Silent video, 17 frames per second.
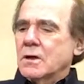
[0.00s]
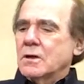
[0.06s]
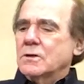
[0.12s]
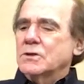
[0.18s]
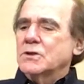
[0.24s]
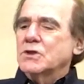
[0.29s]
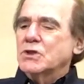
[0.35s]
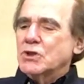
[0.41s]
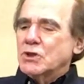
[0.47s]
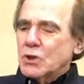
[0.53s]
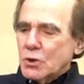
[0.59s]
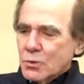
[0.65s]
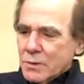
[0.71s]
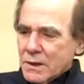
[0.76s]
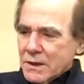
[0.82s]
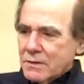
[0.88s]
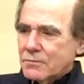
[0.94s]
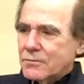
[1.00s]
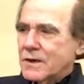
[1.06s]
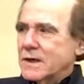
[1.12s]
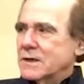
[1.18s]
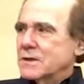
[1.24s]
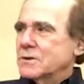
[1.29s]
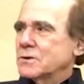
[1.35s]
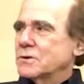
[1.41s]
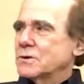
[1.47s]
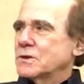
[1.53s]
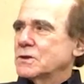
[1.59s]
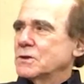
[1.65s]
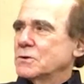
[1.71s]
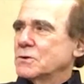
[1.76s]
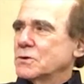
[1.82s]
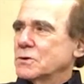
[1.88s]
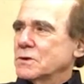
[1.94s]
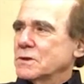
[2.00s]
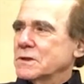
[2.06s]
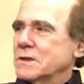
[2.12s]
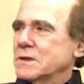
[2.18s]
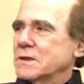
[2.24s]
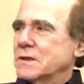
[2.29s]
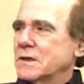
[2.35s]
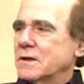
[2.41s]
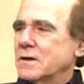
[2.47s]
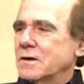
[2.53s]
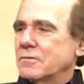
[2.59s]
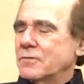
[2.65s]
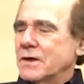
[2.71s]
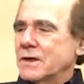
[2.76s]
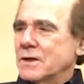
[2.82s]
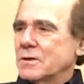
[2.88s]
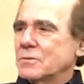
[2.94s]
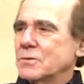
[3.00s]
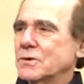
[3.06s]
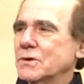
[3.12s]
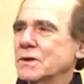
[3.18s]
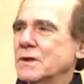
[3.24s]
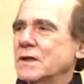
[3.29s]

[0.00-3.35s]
so many factors usually available